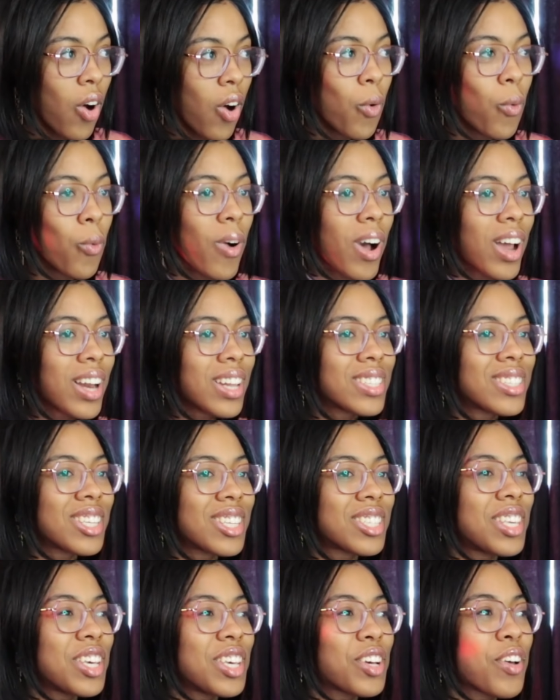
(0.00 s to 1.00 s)
What is
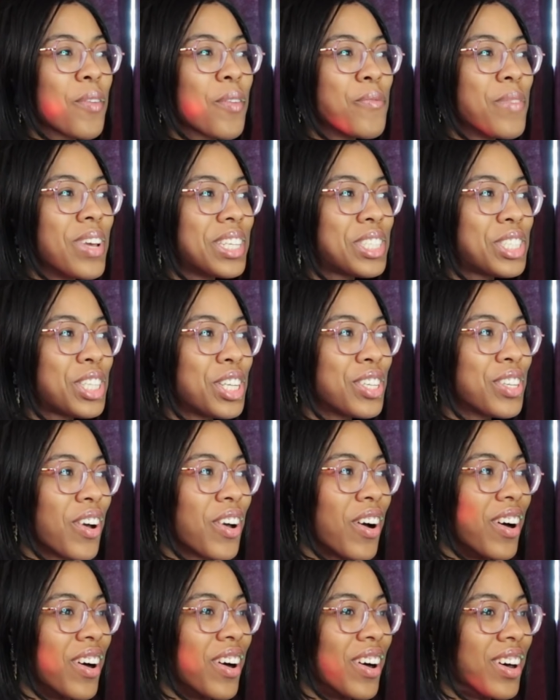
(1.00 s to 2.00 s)
the secret mission,
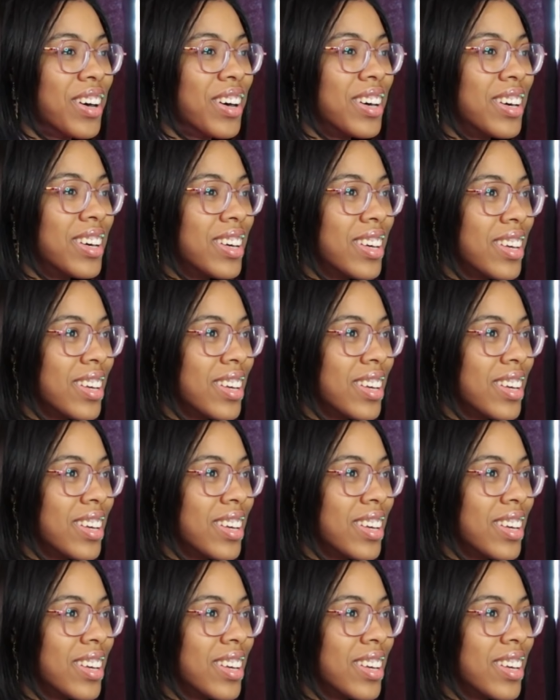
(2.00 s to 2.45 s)
y'all?